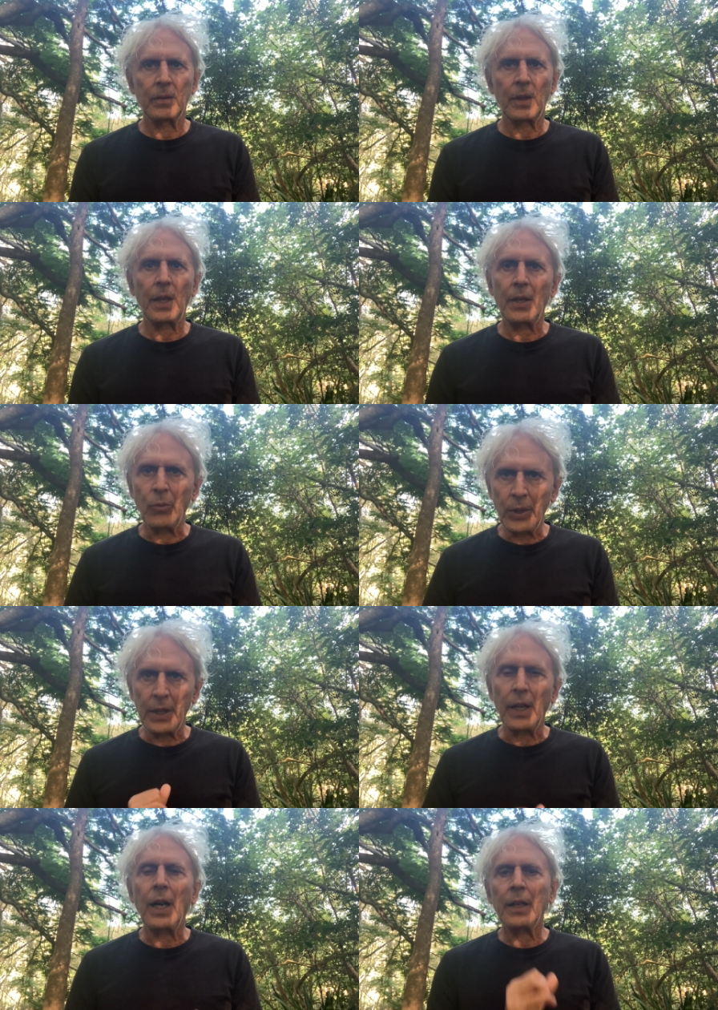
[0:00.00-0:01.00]
And
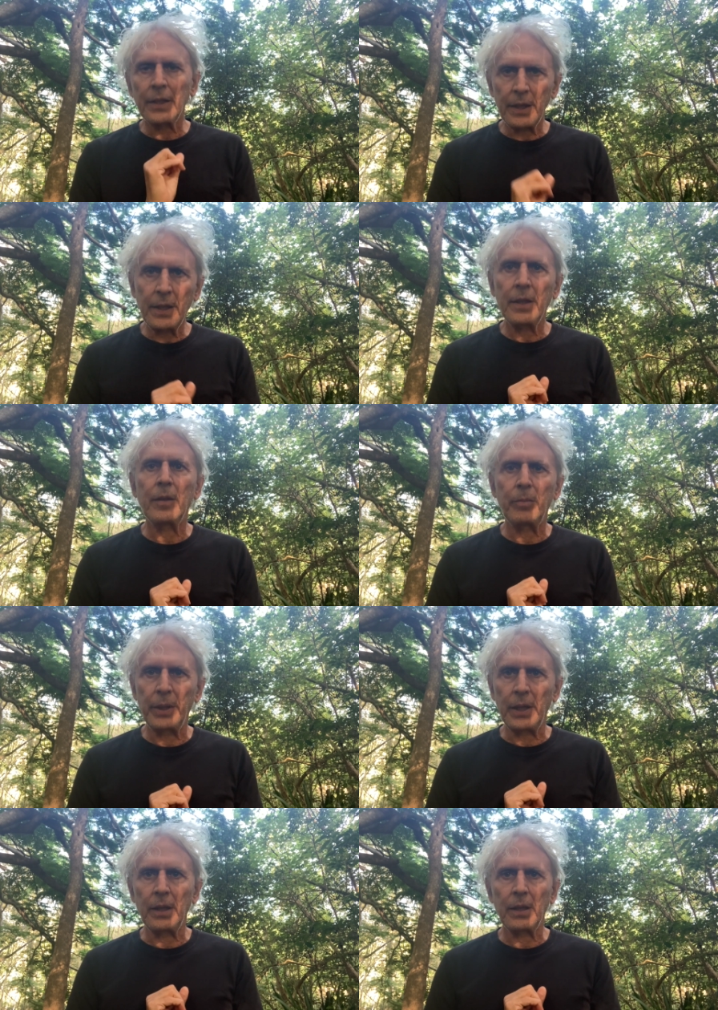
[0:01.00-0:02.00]
our inner
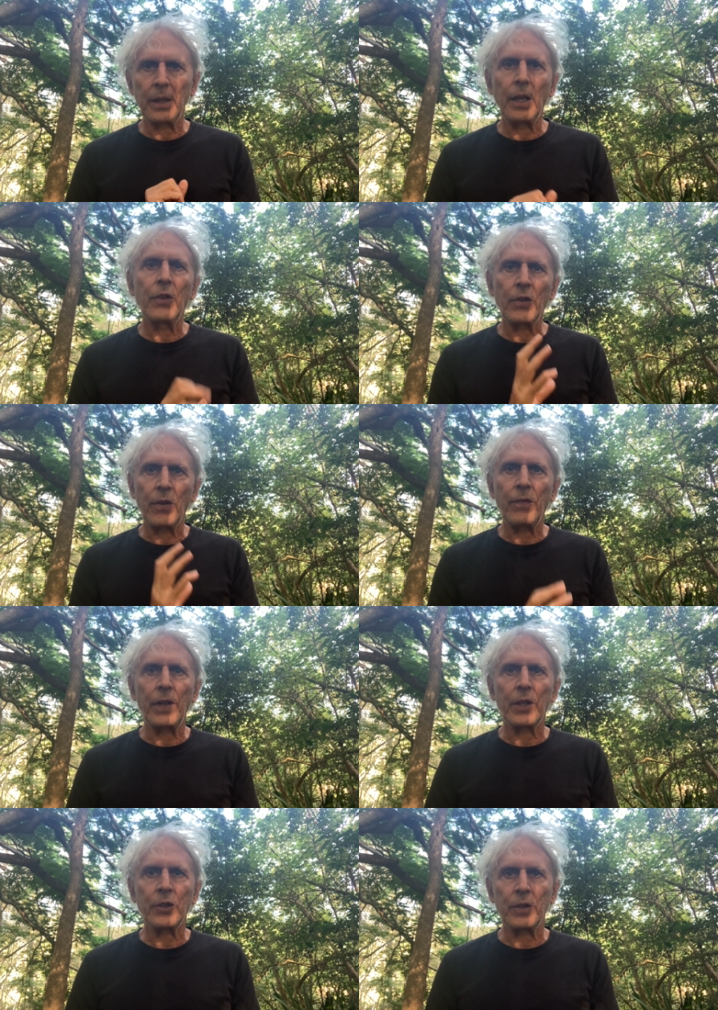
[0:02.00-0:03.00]
being is a
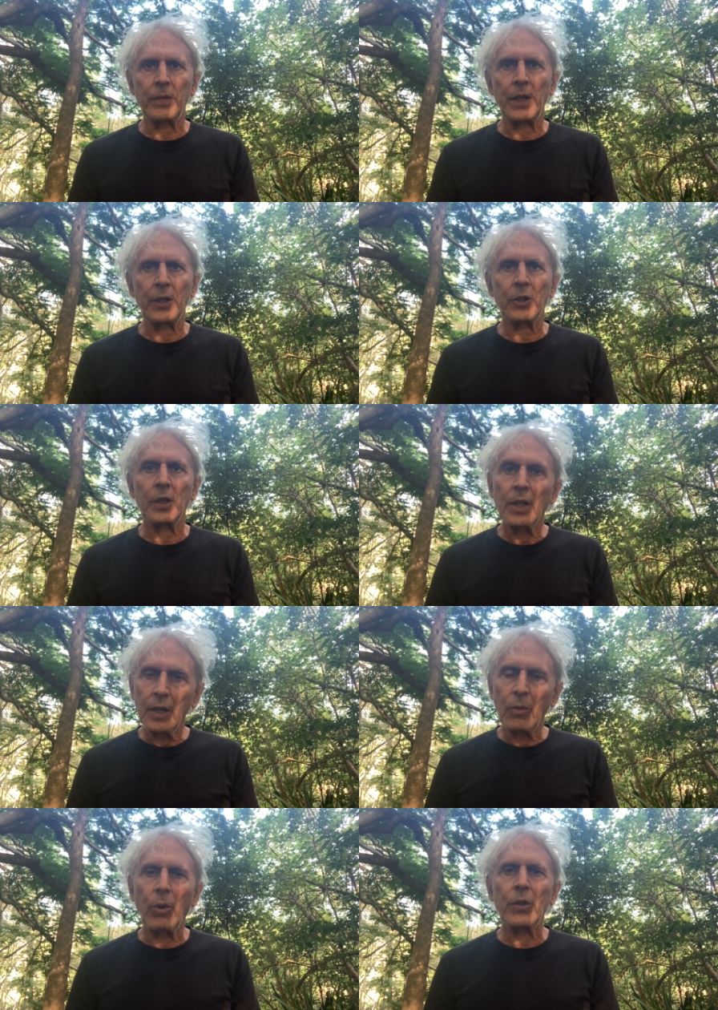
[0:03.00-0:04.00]
reflection of nature
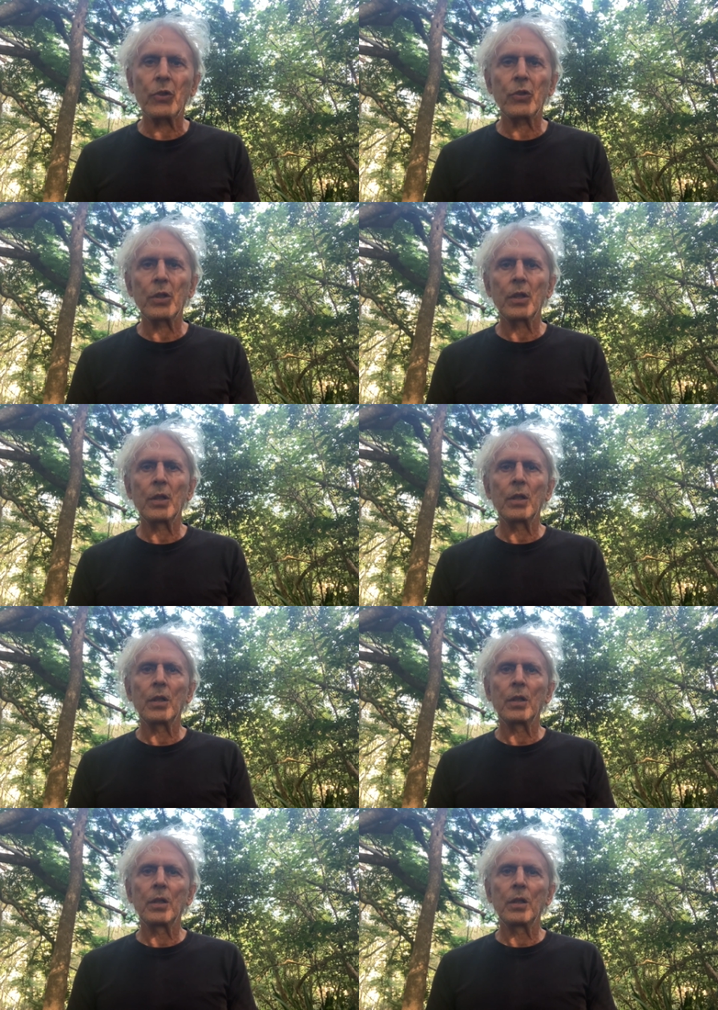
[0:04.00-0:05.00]
once
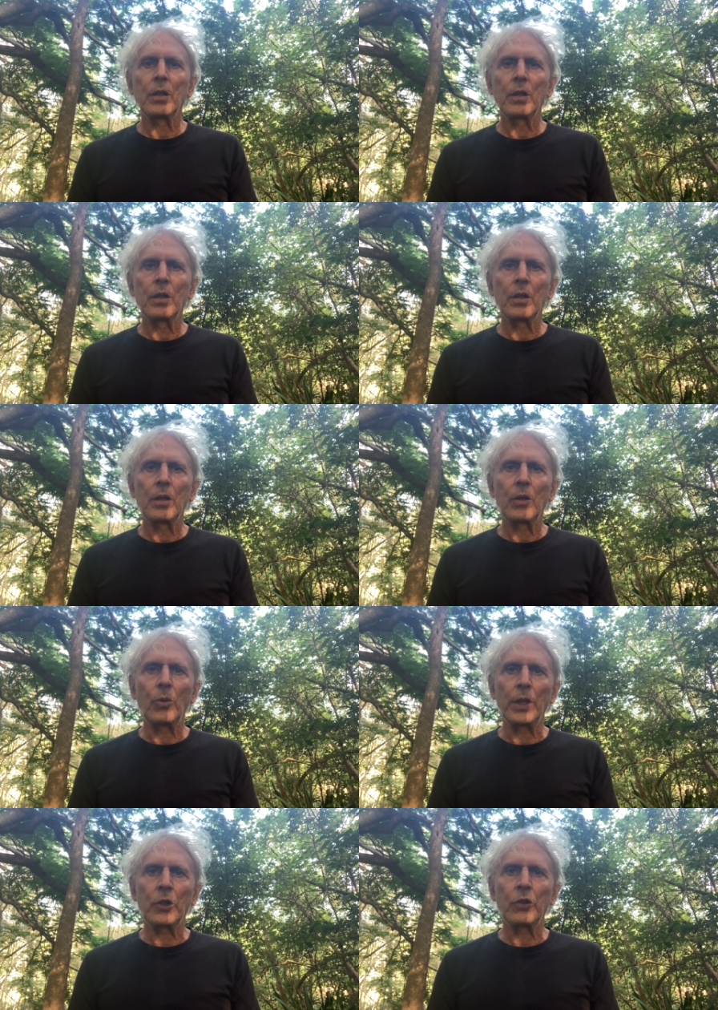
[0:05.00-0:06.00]

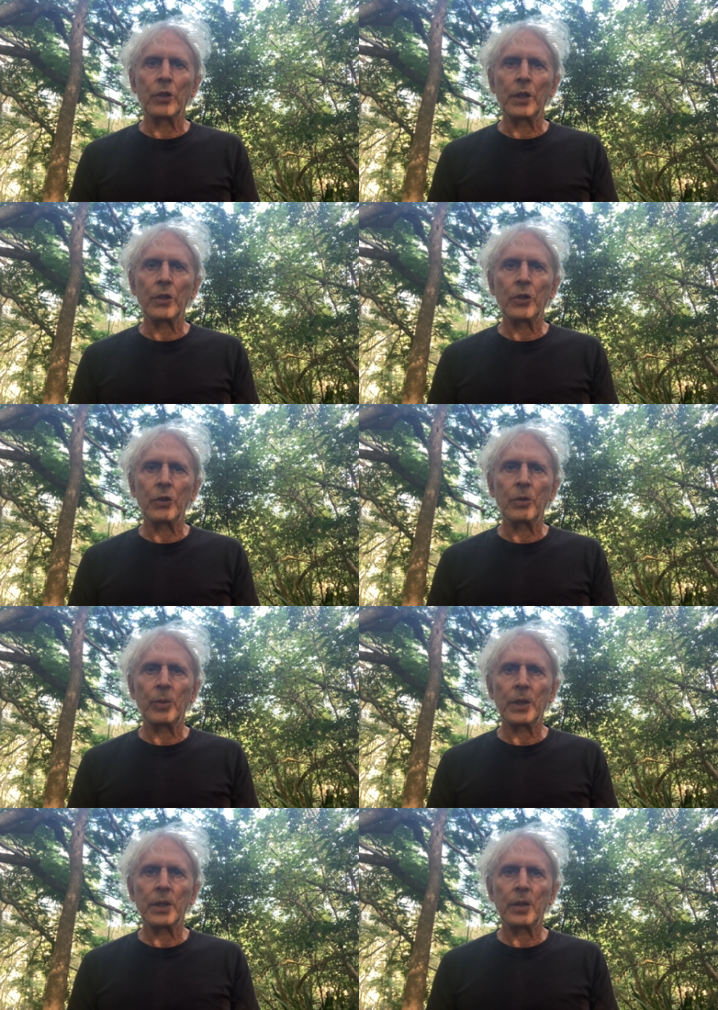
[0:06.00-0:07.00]
we are truly in tune
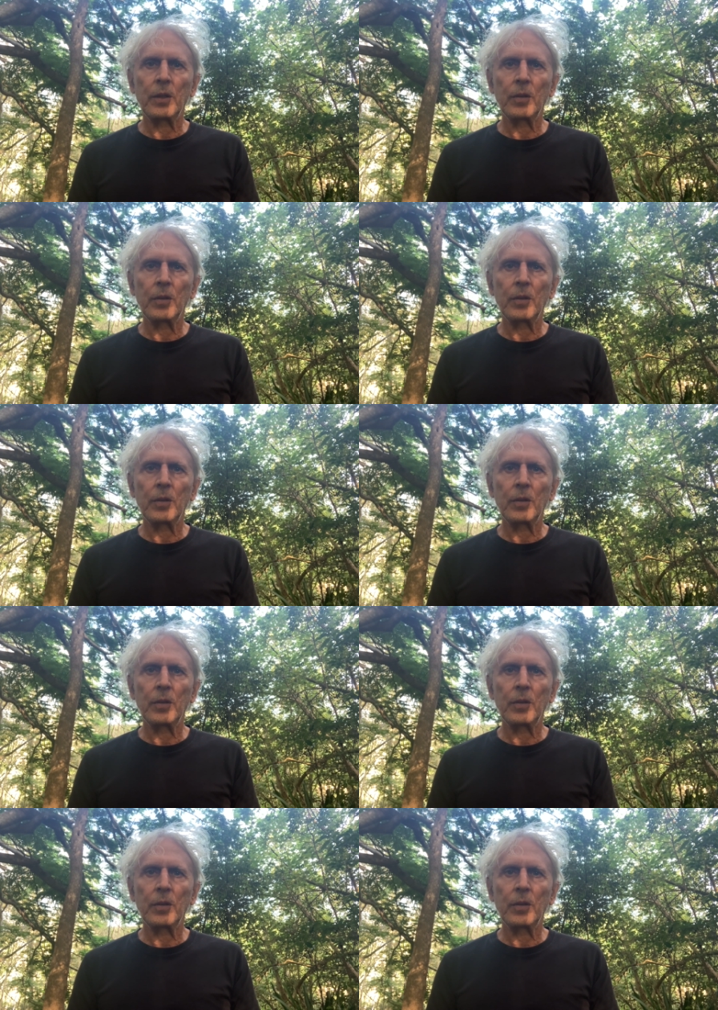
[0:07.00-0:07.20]
with it.